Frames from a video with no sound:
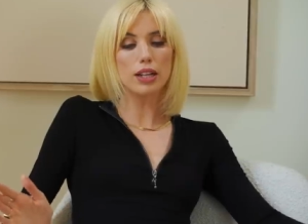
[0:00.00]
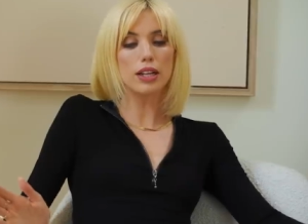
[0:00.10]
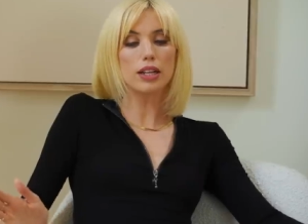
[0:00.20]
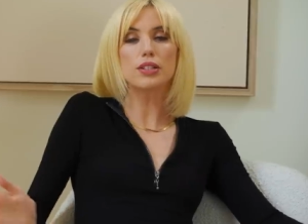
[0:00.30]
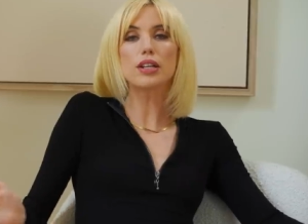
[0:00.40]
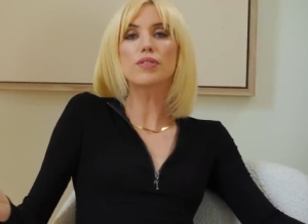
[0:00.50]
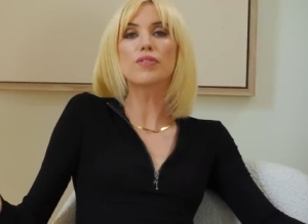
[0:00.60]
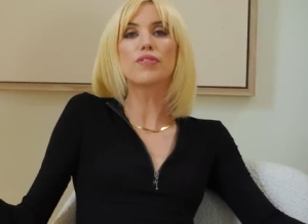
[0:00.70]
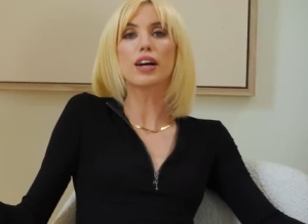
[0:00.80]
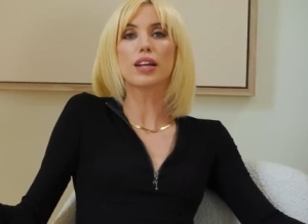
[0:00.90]
it doesn't
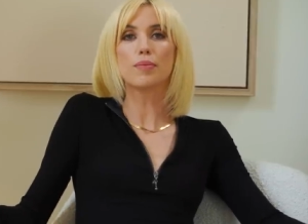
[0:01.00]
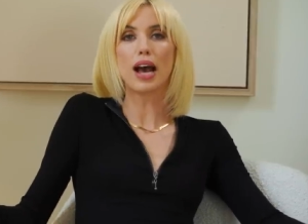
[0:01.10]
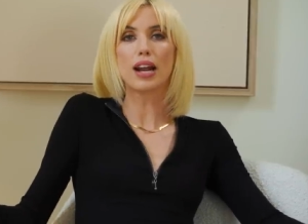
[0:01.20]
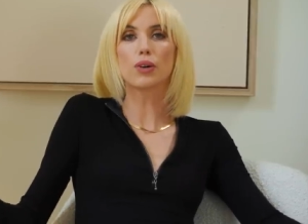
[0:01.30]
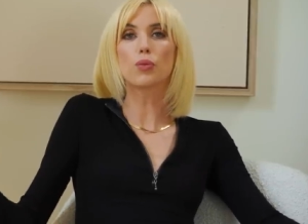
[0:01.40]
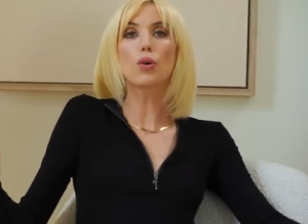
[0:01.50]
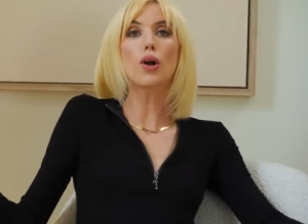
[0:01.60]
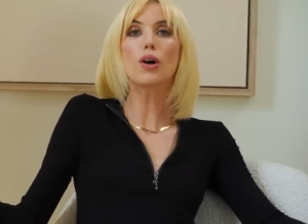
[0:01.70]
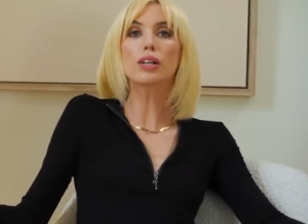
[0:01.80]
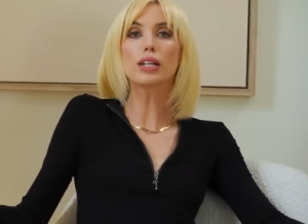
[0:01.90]
fucking matter. We're
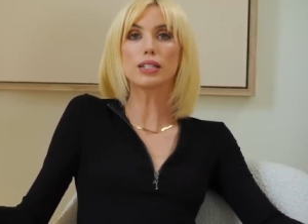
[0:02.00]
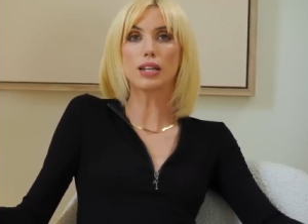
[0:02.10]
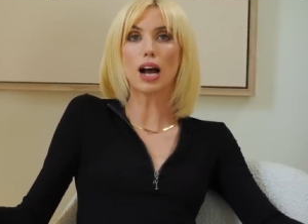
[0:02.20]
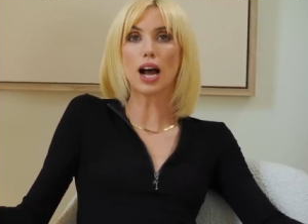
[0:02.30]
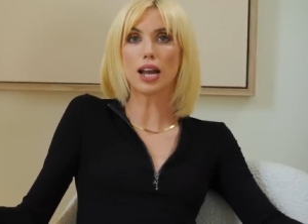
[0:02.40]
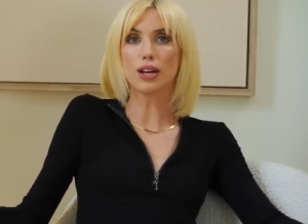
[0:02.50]
all gonna die,